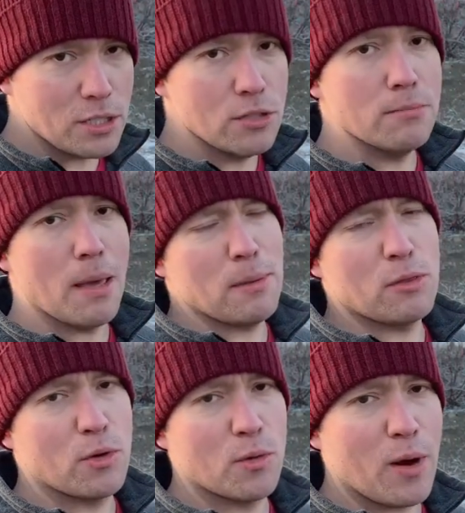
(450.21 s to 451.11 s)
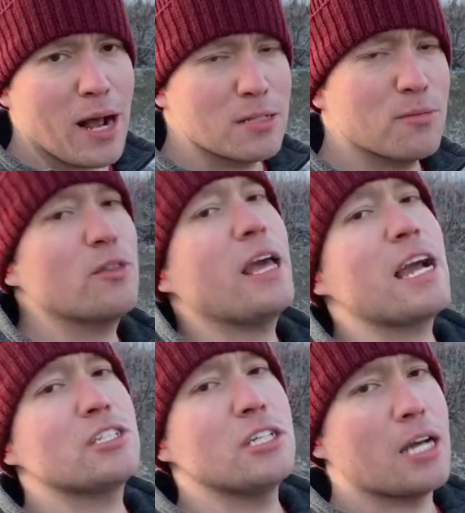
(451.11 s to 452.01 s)
two, maybe three rounds before they
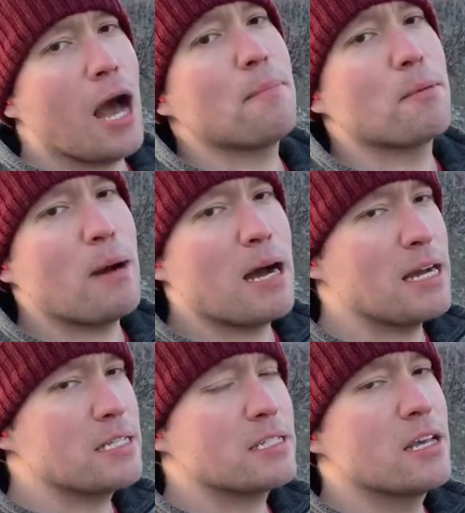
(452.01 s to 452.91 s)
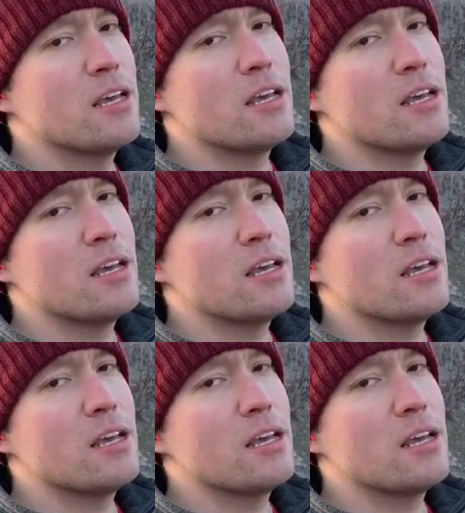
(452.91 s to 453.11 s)
actually compromise